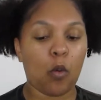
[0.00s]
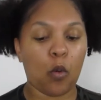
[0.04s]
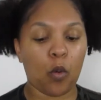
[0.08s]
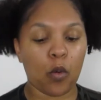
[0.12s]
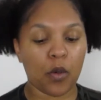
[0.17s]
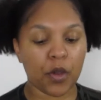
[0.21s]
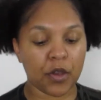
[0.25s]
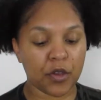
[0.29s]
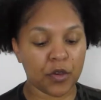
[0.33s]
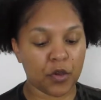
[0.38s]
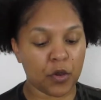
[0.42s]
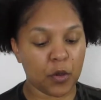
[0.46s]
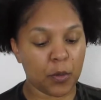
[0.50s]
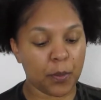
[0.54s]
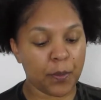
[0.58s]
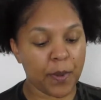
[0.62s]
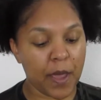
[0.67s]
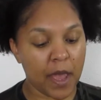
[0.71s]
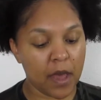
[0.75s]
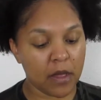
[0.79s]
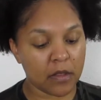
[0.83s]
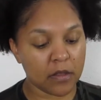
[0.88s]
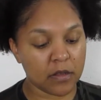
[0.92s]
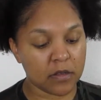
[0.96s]
Oil
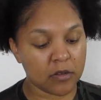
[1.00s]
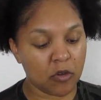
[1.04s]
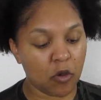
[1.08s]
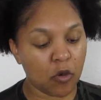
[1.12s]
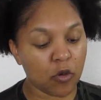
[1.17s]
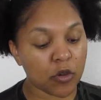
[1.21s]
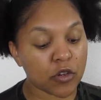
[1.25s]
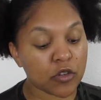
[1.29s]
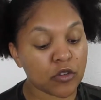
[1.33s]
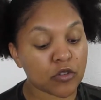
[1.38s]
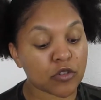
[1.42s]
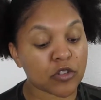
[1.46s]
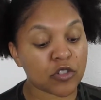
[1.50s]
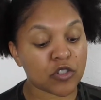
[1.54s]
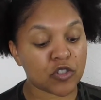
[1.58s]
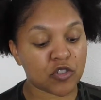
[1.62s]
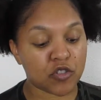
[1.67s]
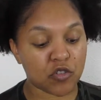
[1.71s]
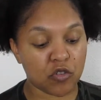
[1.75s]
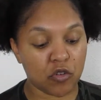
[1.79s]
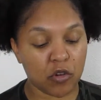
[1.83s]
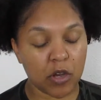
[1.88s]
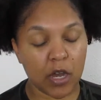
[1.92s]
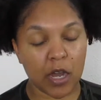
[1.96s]

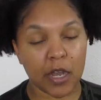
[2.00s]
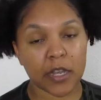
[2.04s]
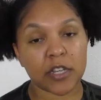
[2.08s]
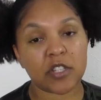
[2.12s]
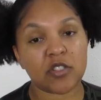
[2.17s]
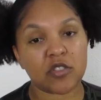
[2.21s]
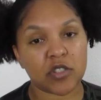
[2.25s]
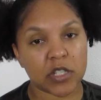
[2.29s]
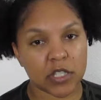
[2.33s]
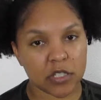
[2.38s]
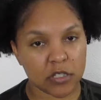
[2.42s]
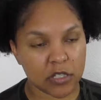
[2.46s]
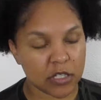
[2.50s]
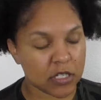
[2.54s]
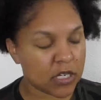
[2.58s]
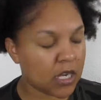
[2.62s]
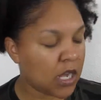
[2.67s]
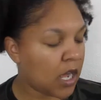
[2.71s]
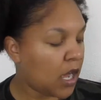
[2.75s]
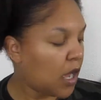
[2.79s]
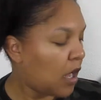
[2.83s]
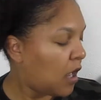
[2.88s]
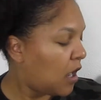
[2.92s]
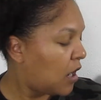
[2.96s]
Control Hydrator.
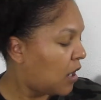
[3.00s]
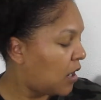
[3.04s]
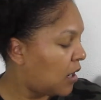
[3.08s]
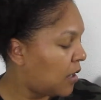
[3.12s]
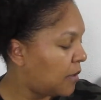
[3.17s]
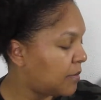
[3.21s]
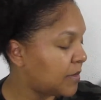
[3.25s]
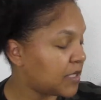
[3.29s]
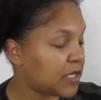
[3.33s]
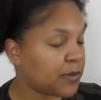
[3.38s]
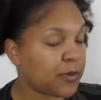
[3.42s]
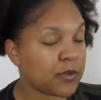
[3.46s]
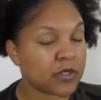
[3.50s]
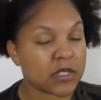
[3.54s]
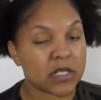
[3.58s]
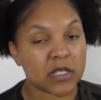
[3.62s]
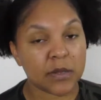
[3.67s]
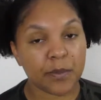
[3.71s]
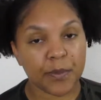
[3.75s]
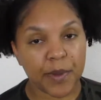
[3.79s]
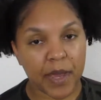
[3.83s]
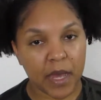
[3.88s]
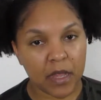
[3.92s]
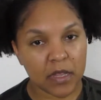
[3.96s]
It's supposed
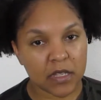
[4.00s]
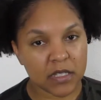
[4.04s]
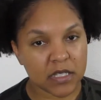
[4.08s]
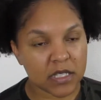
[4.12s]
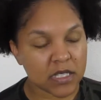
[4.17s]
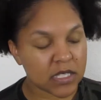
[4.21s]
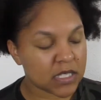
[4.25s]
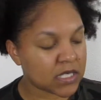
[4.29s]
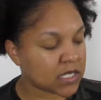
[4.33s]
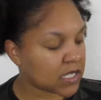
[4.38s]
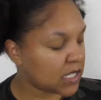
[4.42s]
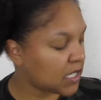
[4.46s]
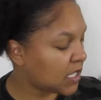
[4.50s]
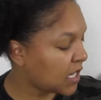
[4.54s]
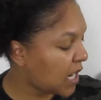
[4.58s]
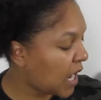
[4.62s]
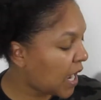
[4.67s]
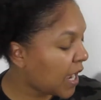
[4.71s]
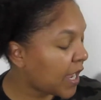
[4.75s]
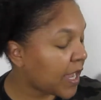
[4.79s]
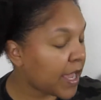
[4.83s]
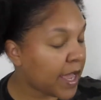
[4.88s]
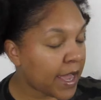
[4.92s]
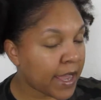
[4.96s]
to balance the skin.
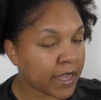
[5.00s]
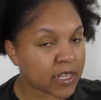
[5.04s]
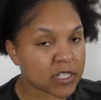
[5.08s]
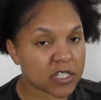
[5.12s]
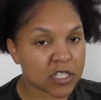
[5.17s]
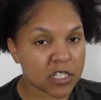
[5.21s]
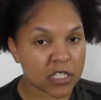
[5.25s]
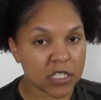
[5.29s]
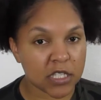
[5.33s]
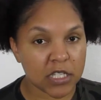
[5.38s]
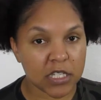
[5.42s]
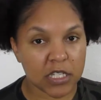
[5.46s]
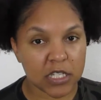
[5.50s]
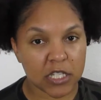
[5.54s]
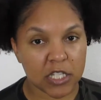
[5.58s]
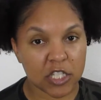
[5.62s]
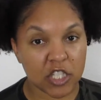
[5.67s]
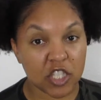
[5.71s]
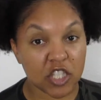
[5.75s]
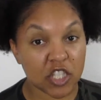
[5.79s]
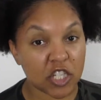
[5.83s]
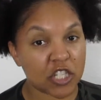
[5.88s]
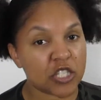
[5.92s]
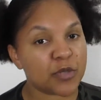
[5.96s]
I actually
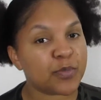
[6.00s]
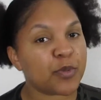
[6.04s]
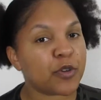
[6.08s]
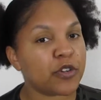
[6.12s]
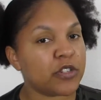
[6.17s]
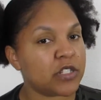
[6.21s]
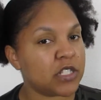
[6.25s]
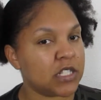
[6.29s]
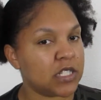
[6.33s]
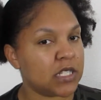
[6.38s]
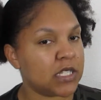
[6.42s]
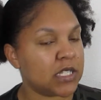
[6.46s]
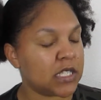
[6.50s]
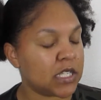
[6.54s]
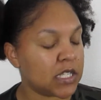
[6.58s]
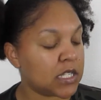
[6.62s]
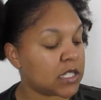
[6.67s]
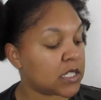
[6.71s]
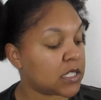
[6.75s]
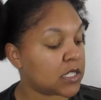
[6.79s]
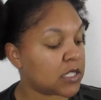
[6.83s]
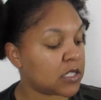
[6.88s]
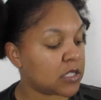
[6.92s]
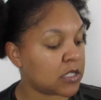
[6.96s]
just purchased
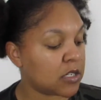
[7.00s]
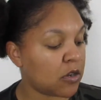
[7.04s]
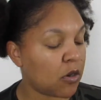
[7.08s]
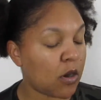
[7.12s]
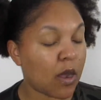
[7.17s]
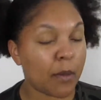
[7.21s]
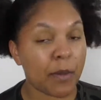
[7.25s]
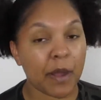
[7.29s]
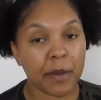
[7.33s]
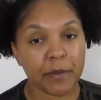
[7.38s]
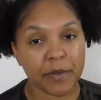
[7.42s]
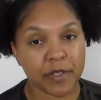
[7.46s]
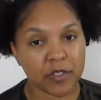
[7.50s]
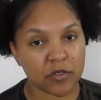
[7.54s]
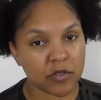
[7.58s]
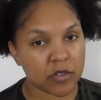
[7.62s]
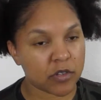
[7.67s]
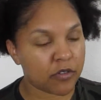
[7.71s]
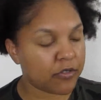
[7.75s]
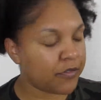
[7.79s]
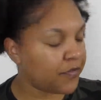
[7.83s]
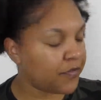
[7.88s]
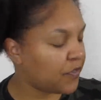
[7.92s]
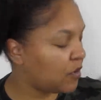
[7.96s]
this, so I might be doing
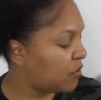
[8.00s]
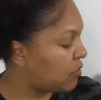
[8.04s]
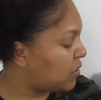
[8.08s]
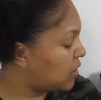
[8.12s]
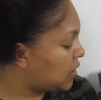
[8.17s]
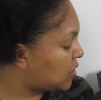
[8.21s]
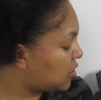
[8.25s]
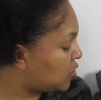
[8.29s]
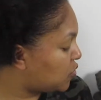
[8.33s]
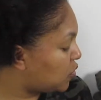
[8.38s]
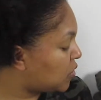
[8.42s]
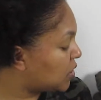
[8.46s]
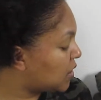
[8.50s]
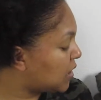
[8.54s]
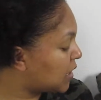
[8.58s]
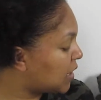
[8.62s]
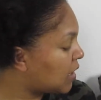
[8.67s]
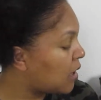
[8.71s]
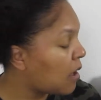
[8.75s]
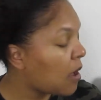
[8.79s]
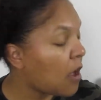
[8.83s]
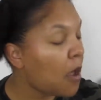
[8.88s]
a review on this shortly.